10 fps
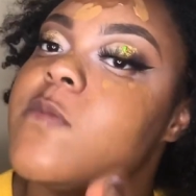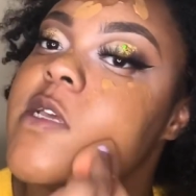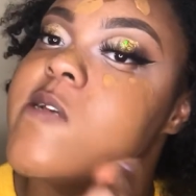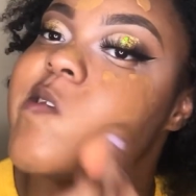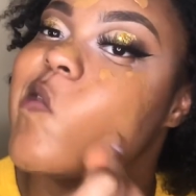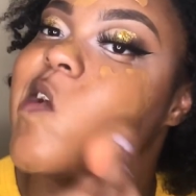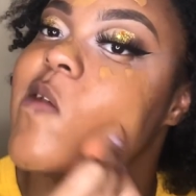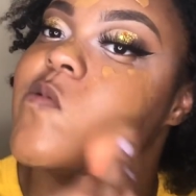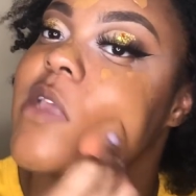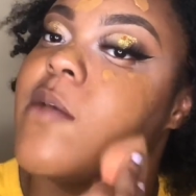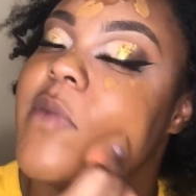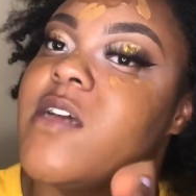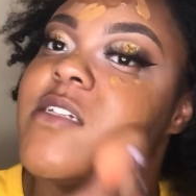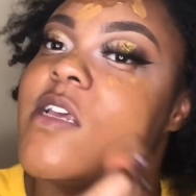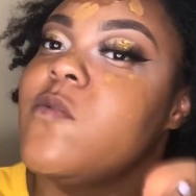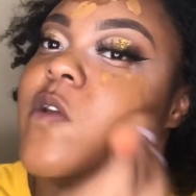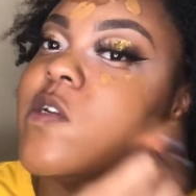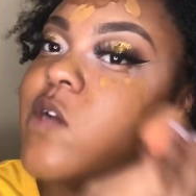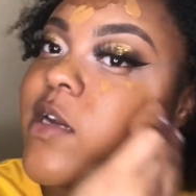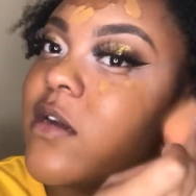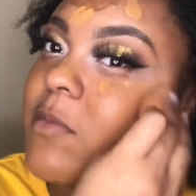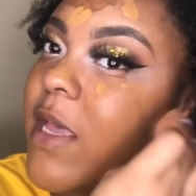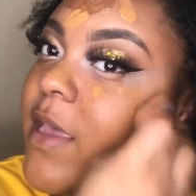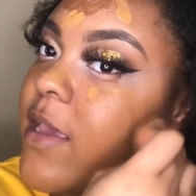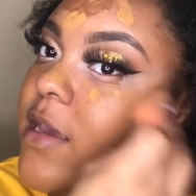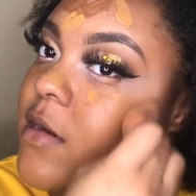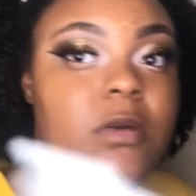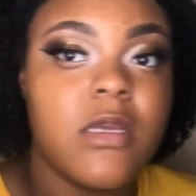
me because I thought it was like my shade when I tried it on my hand.